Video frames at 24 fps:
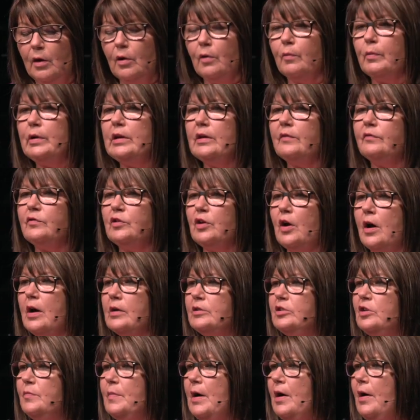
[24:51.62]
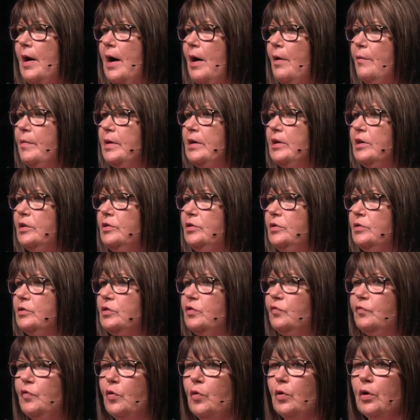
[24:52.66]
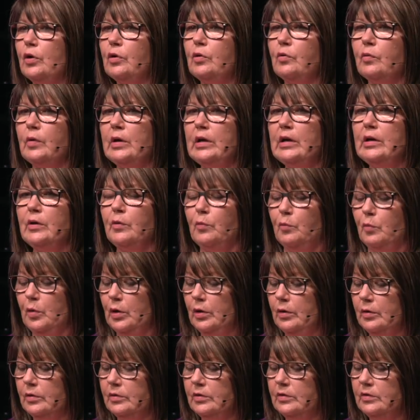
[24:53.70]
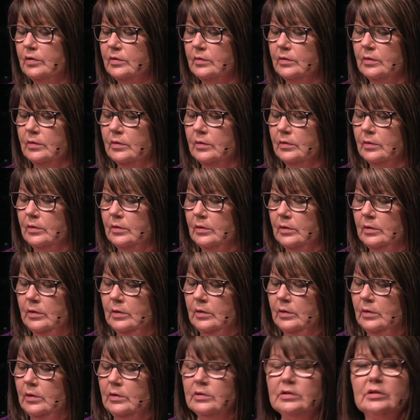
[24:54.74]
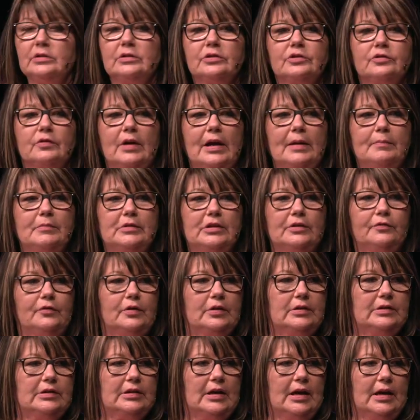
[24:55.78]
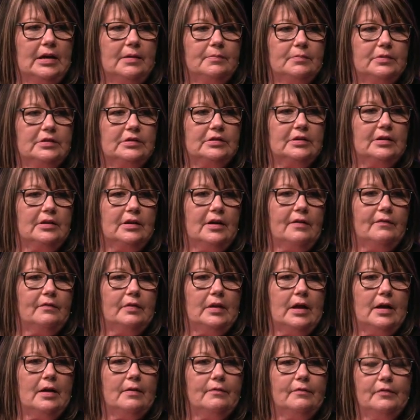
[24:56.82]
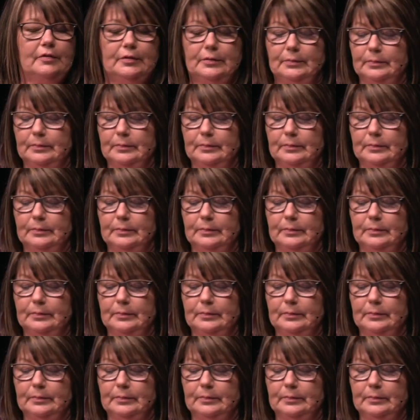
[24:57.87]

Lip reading: We have talked about how we can use 4 Greek words to describe different types of love.